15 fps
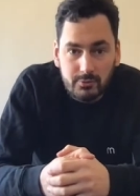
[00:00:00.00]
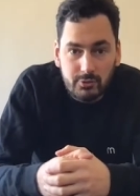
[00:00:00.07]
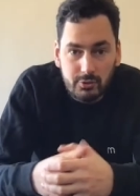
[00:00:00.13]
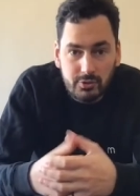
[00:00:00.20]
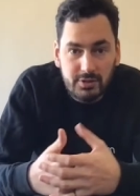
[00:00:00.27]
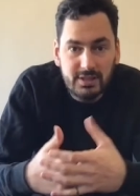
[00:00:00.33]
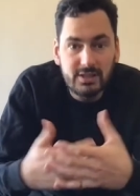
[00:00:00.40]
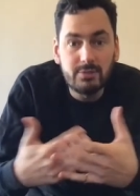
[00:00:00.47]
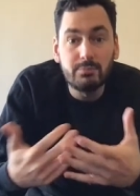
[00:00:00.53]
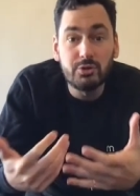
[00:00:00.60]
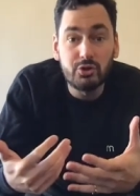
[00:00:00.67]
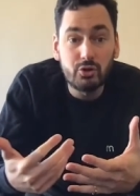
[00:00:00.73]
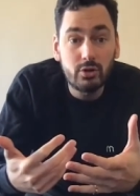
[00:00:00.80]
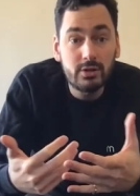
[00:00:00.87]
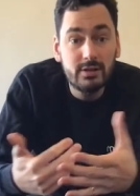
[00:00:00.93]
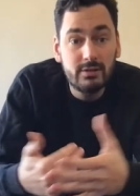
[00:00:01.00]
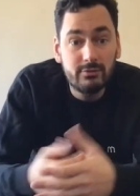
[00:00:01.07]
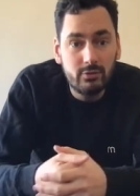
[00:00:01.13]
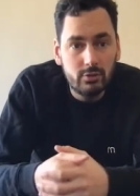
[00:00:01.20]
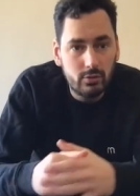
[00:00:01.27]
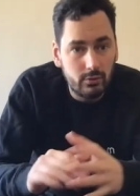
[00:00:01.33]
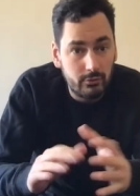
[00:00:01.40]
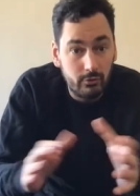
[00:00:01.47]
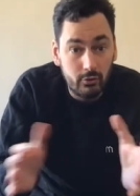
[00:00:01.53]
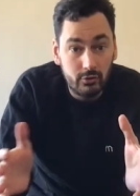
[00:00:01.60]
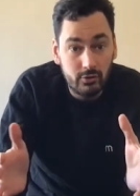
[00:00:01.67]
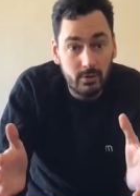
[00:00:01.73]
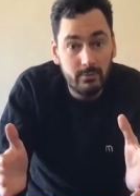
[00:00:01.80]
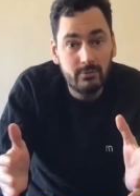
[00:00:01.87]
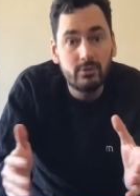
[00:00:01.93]
So you need a majority vote, or for
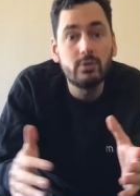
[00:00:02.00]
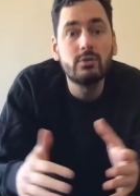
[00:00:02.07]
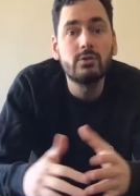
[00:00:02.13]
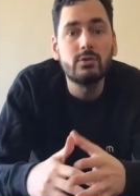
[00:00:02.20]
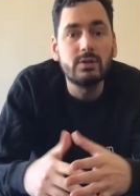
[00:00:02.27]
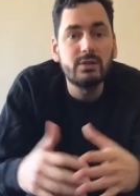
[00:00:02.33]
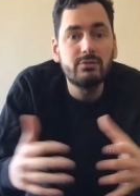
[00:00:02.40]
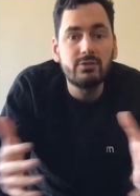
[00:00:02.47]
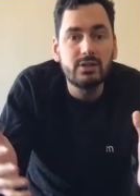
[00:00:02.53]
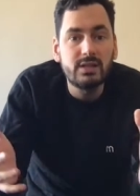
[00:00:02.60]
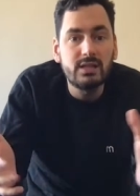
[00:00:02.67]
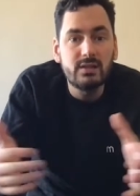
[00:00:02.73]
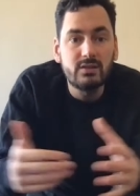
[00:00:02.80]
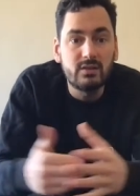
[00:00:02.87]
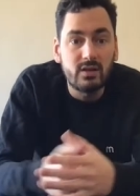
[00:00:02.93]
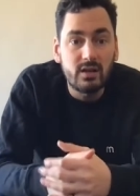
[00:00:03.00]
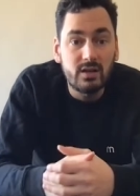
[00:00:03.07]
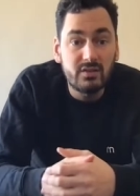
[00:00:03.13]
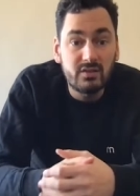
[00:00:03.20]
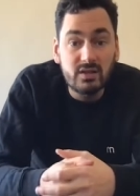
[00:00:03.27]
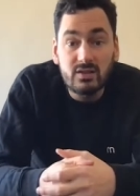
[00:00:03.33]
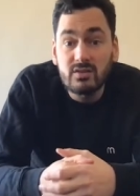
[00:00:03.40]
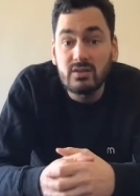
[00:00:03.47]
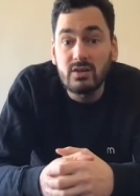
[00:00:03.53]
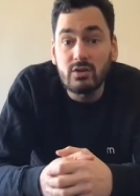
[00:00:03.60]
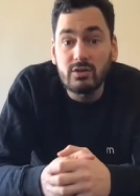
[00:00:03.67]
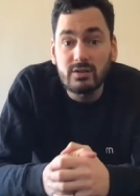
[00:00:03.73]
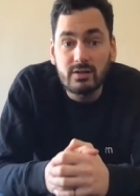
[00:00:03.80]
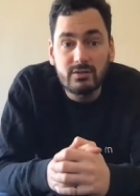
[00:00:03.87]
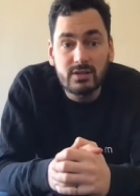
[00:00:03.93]
some votes you even need 60 or
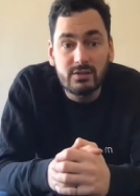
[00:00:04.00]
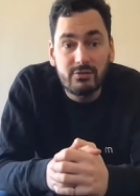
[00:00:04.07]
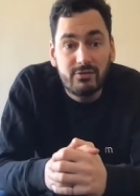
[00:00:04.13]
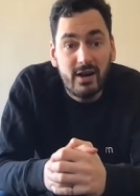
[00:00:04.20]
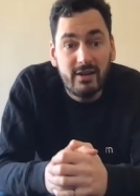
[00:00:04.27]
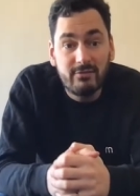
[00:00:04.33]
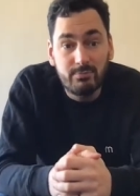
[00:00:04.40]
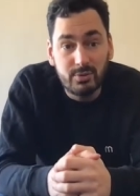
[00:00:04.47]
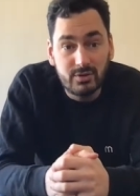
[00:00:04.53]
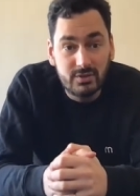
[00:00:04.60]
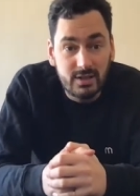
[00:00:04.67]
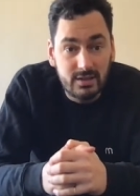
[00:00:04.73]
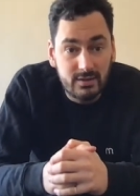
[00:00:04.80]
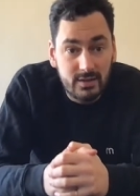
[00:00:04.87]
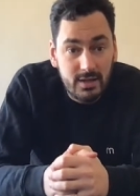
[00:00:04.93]
75%.